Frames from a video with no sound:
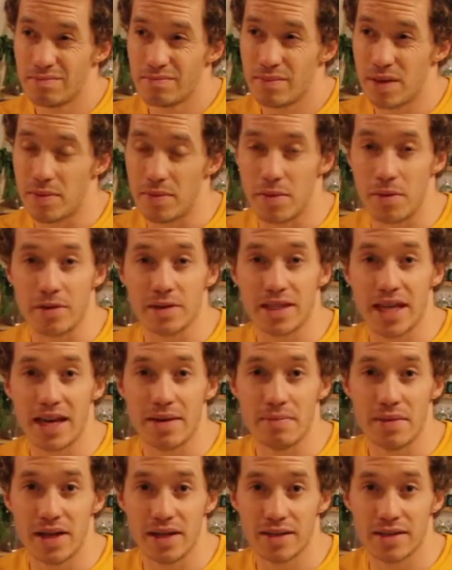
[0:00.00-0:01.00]
maybe about
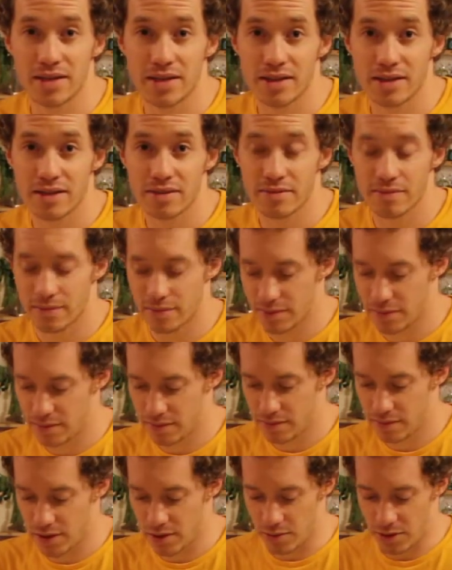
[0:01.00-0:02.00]
10 minutes.
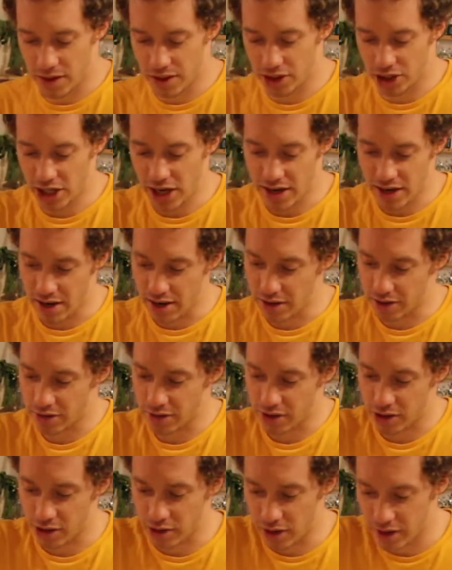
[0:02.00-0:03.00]
You want to check under
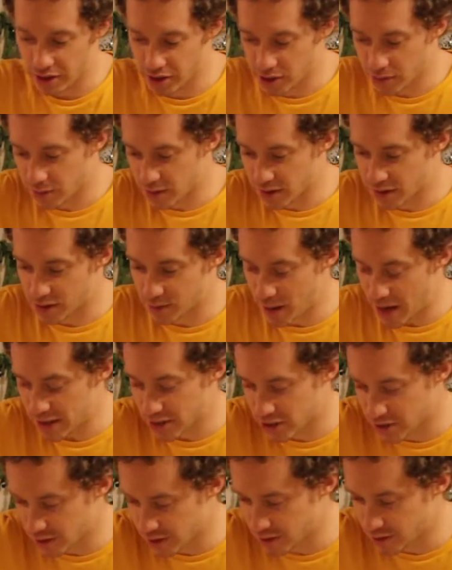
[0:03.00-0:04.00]
the crust with a
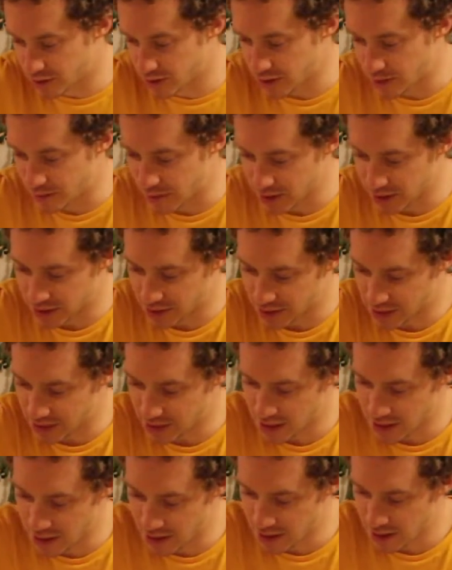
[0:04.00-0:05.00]
spatula or something to
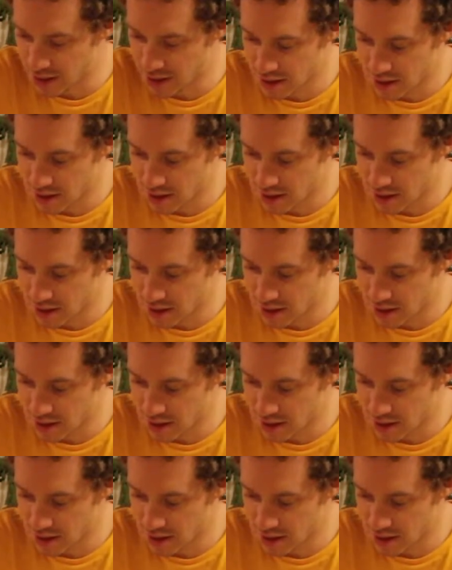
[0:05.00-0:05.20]
see